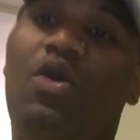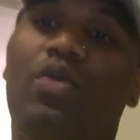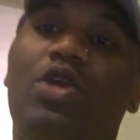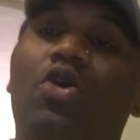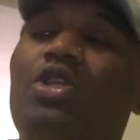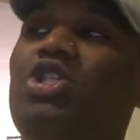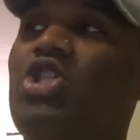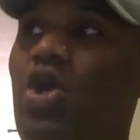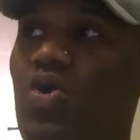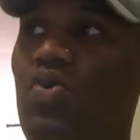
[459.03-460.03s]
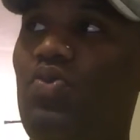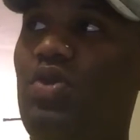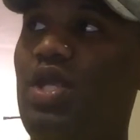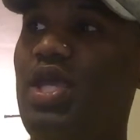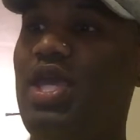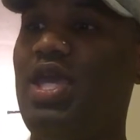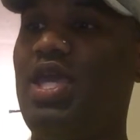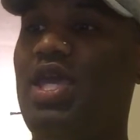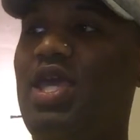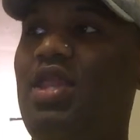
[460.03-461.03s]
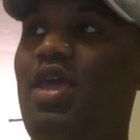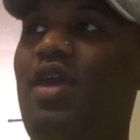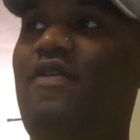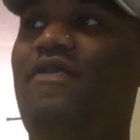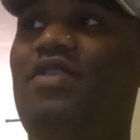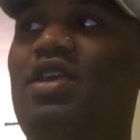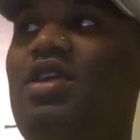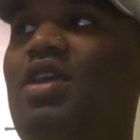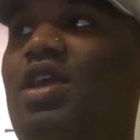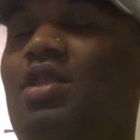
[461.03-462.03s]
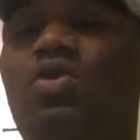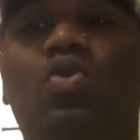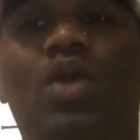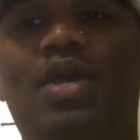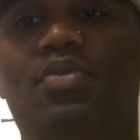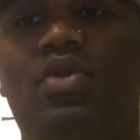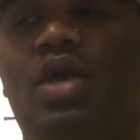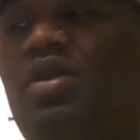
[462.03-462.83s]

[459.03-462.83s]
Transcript: We go to Choate and Effie and the little white boy,